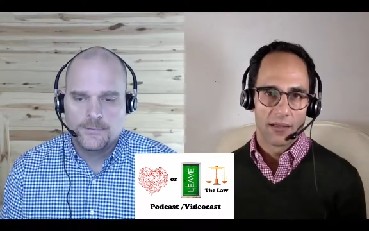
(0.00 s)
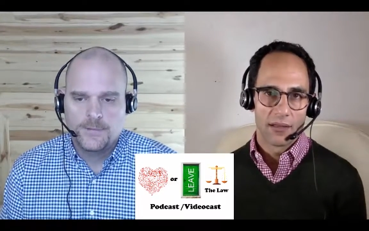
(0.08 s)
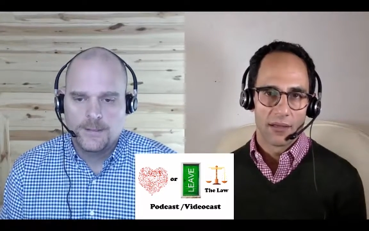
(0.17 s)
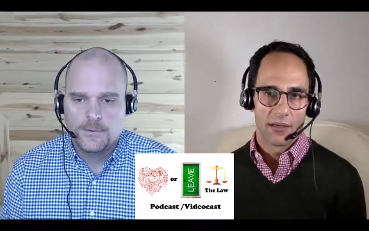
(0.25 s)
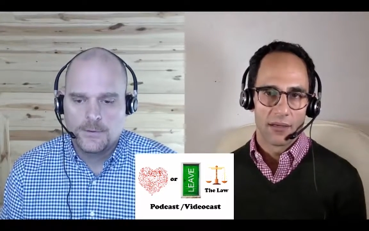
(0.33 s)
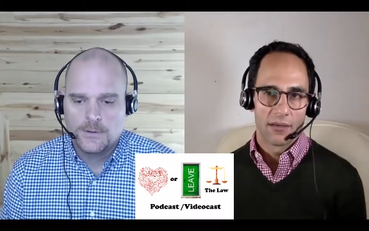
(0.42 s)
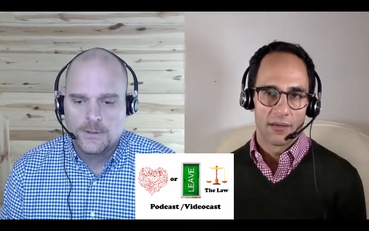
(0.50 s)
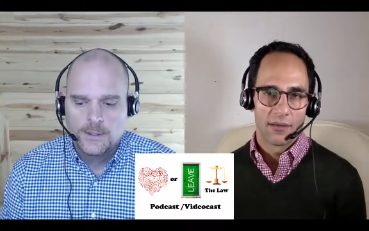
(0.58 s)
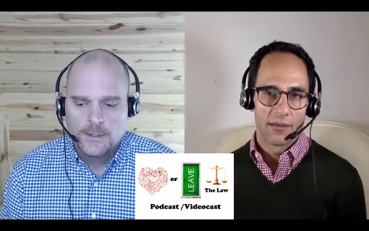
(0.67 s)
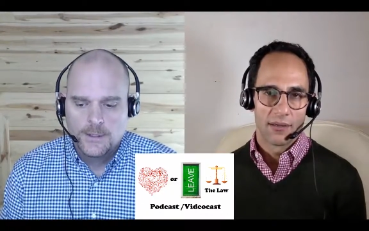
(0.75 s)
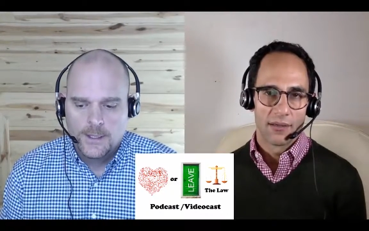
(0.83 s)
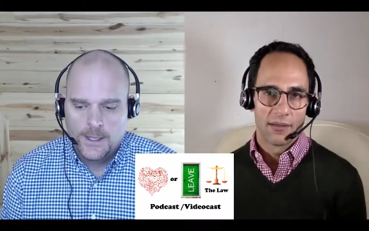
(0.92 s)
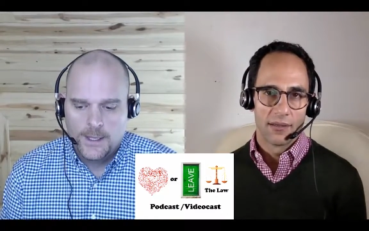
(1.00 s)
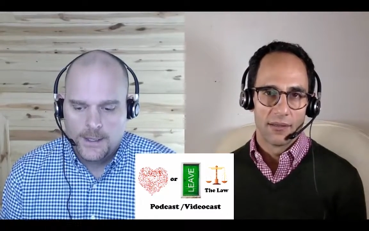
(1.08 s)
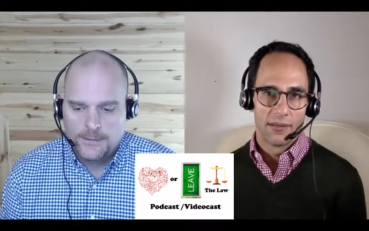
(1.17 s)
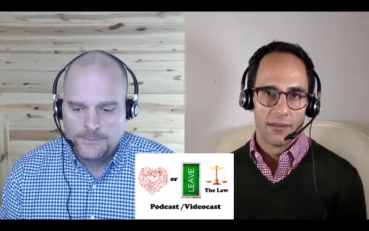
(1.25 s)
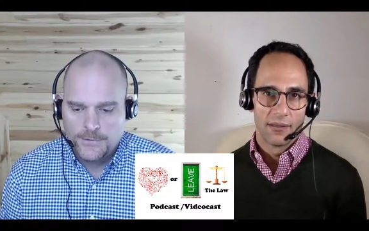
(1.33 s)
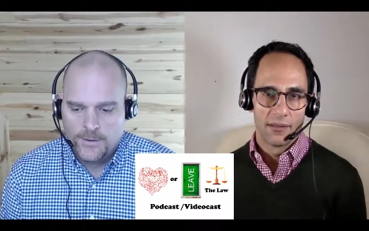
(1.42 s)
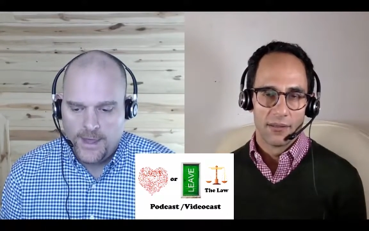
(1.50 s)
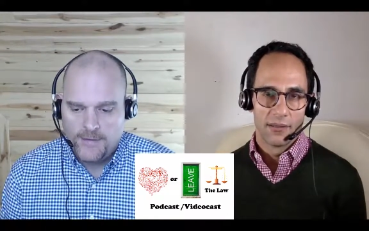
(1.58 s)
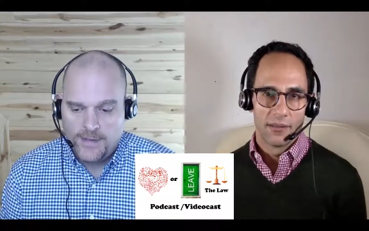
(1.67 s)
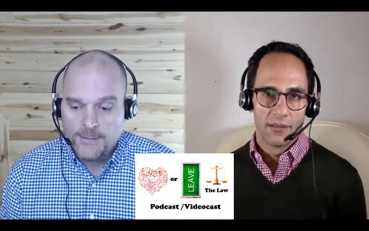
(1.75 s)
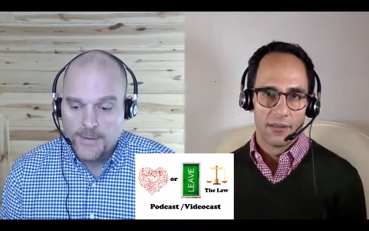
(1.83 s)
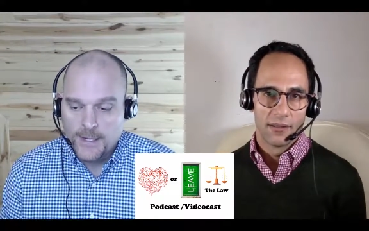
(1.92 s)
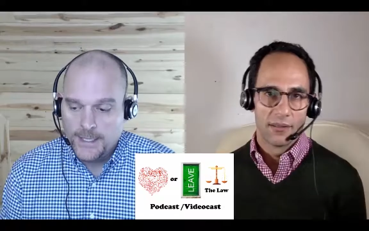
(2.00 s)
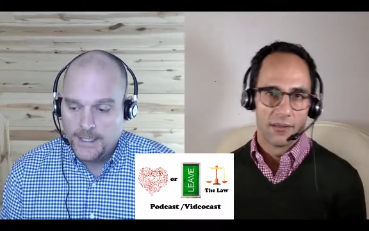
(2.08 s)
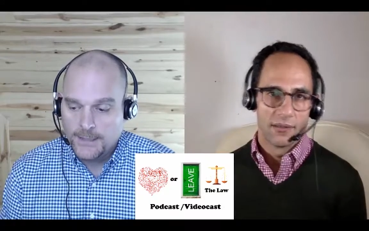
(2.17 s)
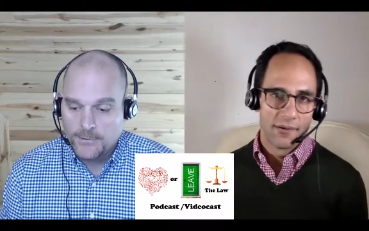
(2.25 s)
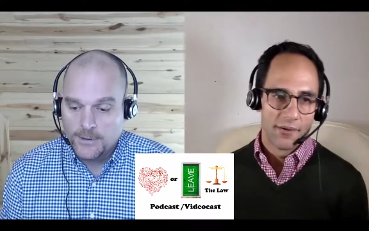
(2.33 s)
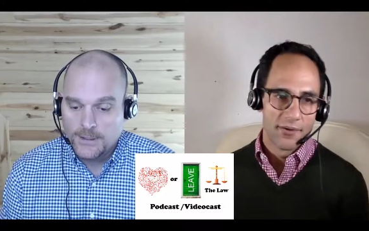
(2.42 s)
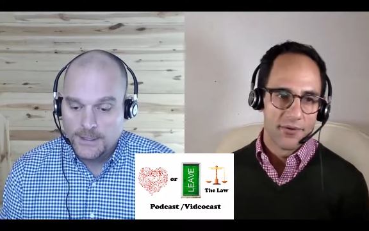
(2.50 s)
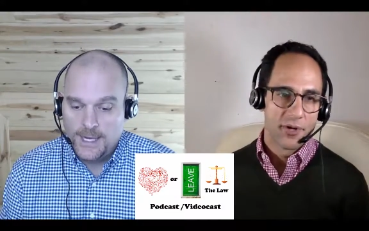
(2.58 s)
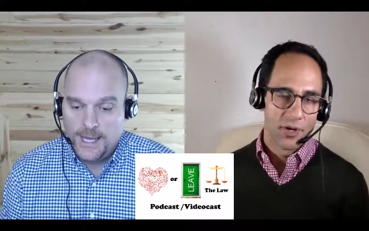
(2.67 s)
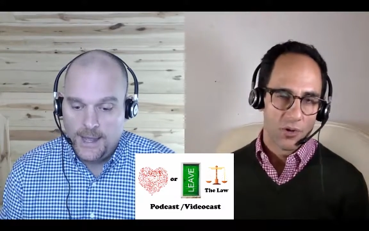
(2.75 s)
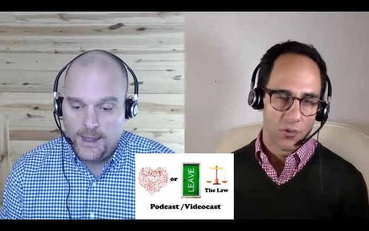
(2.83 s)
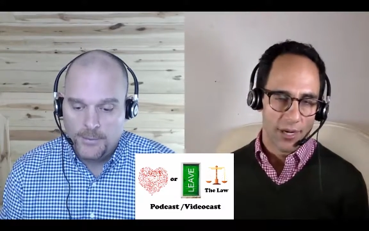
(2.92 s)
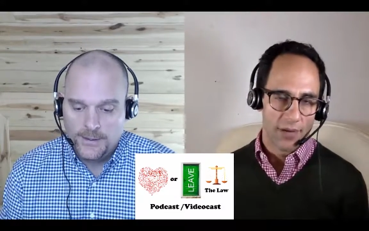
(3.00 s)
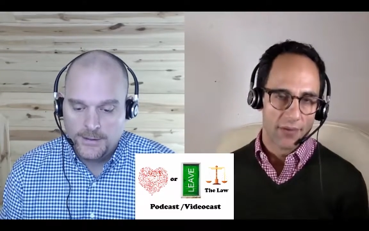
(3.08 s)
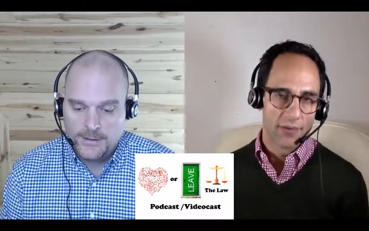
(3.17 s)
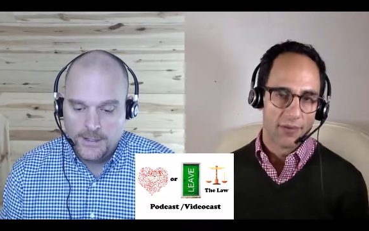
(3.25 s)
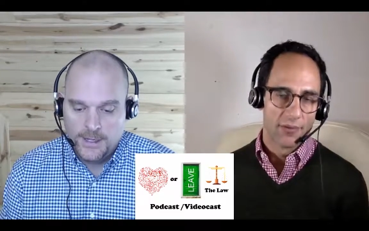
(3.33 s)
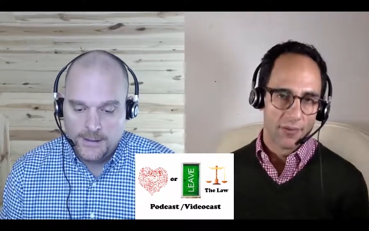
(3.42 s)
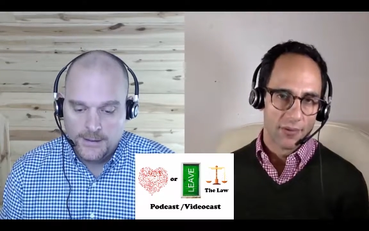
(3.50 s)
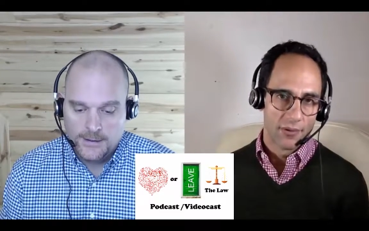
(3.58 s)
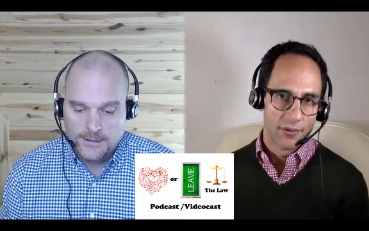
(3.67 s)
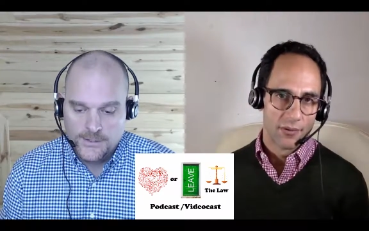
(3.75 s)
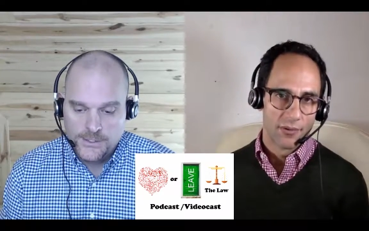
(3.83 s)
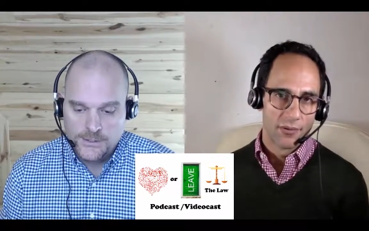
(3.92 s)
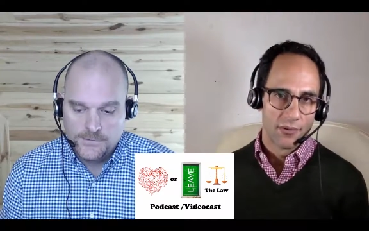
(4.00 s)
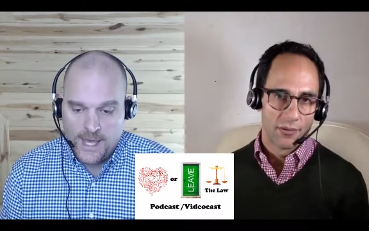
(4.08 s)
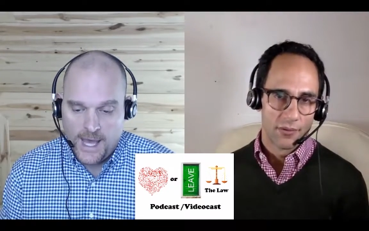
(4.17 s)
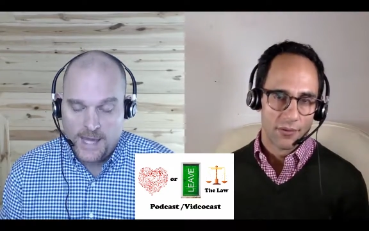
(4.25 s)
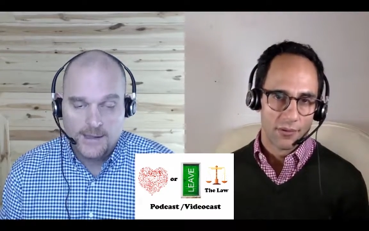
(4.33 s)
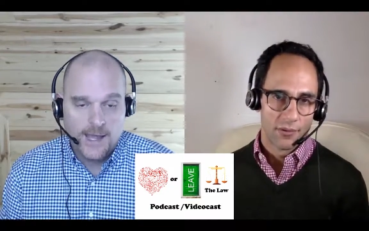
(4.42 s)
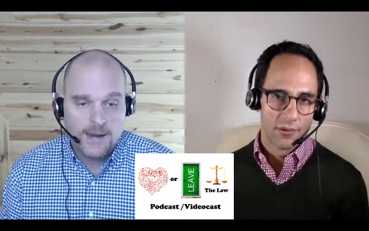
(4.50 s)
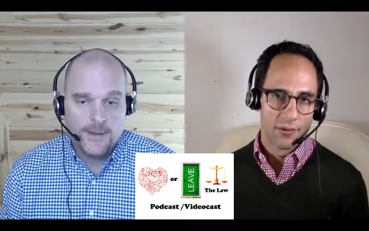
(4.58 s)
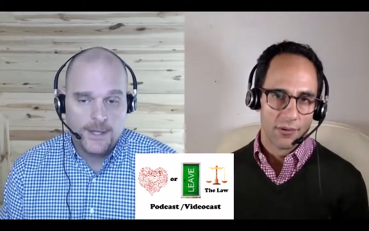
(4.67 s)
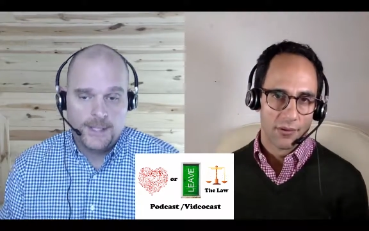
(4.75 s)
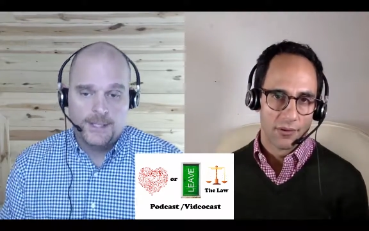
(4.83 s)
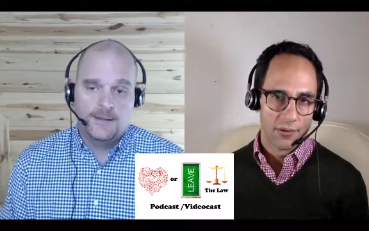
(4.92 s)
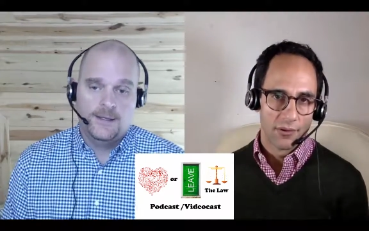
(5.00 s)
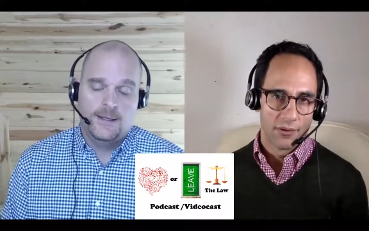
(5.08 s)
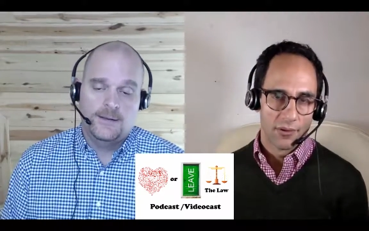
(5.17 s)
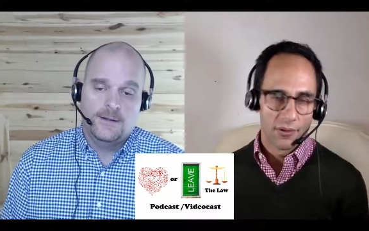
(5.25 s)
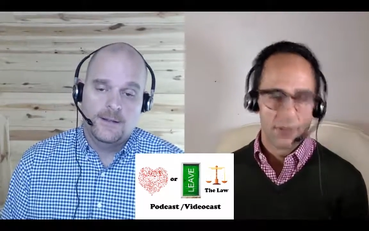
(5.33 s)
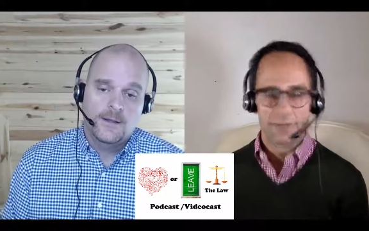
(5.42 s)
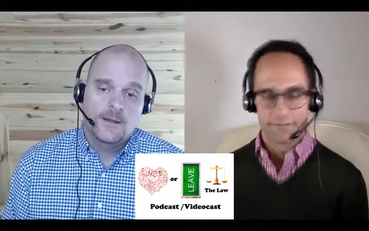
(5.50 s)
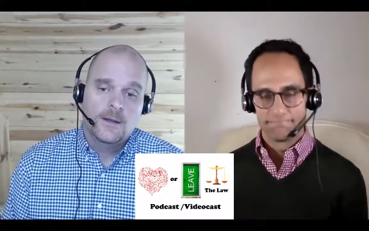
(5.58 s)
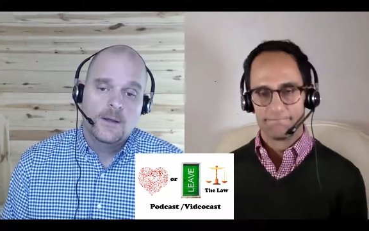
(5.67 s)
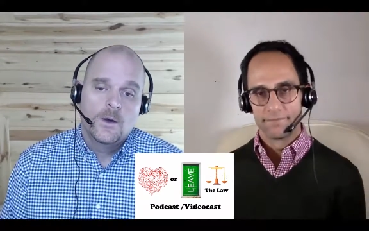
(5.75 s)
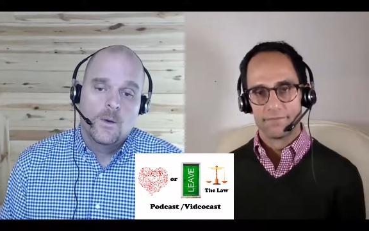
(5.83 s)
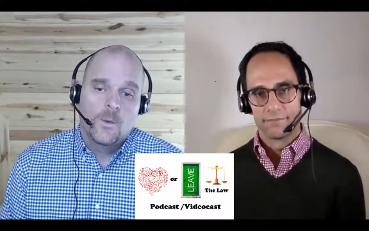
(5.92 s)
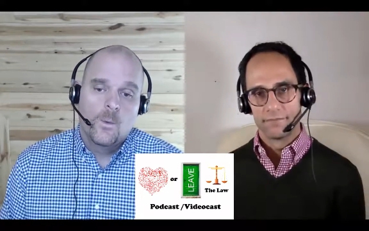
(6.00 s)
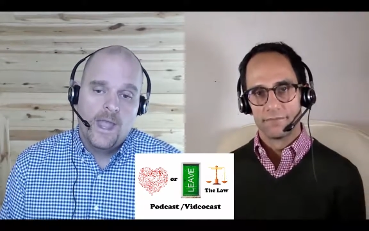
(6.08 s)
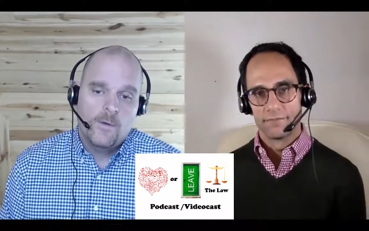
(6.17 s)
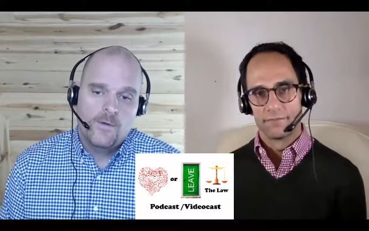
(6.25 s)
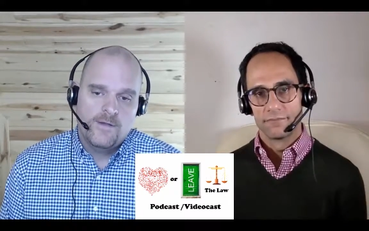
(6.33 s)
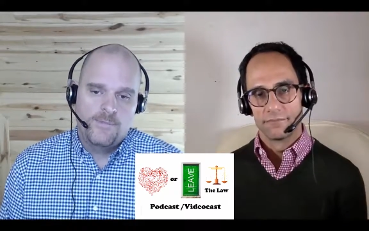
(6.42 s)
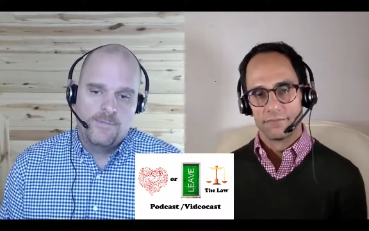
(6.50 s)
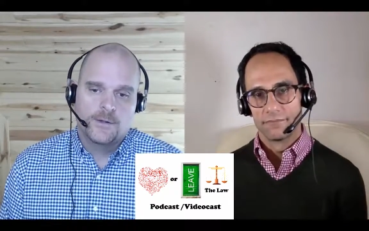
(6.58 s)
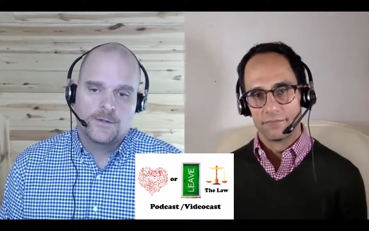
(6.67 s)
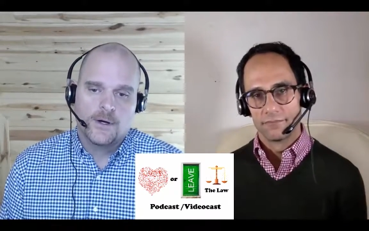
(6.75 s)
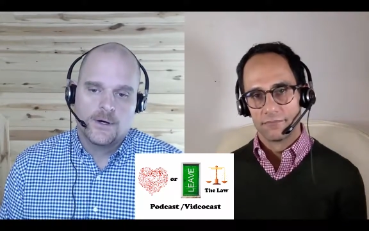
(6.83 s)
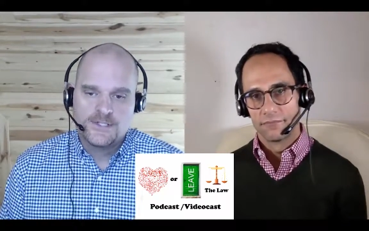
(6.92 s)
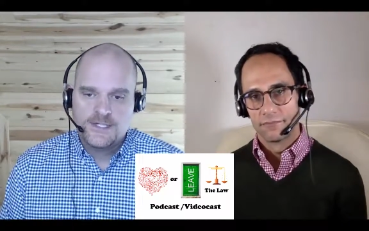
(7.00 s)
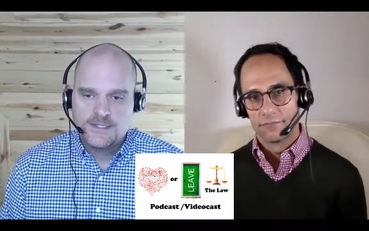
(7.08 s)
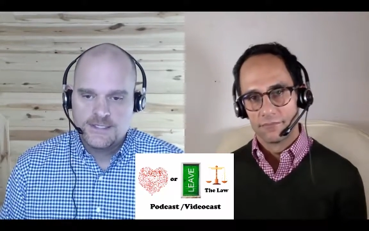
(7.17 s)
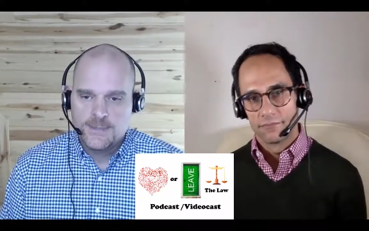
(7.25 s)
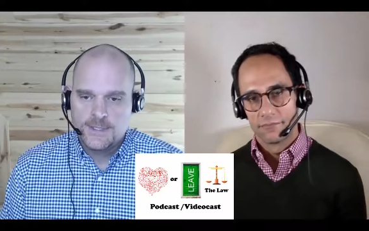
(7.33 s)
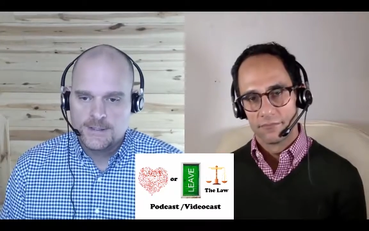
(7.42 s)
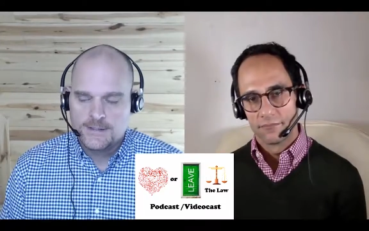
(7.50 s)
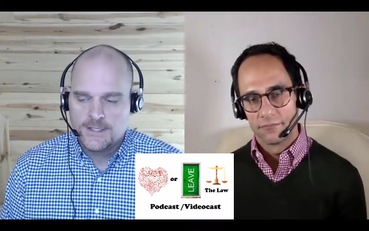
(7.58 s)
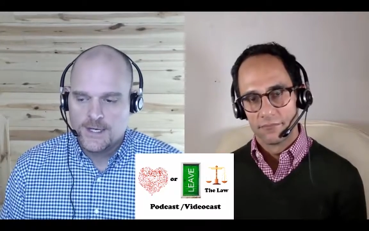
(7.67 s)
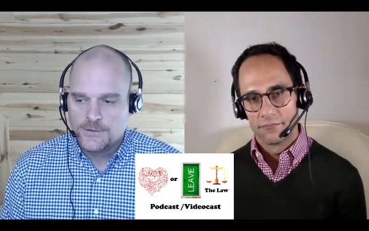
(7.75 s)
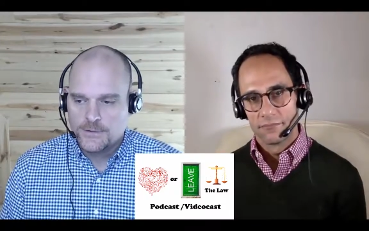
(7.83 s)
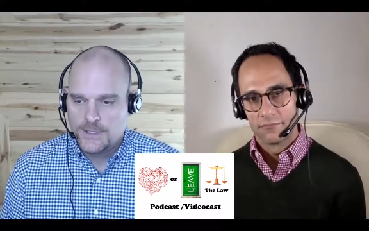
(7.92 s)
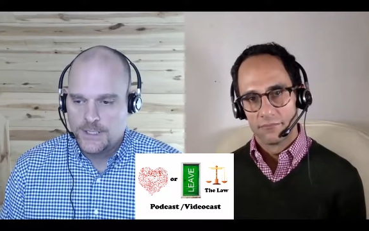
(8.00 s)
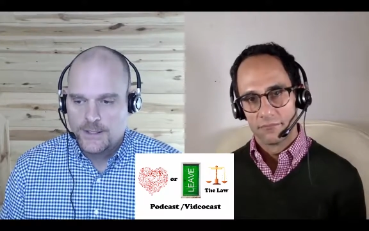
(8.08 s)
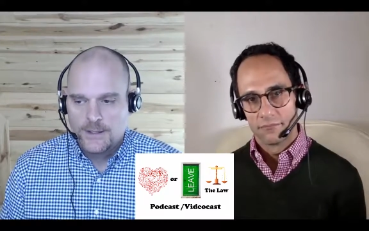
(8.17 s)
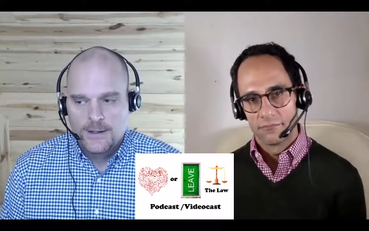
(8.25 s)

Speaker 1: people uh, don't have any money and really need help, and, right. and unless you've got a lot of money in the, in the way we've built our system in this country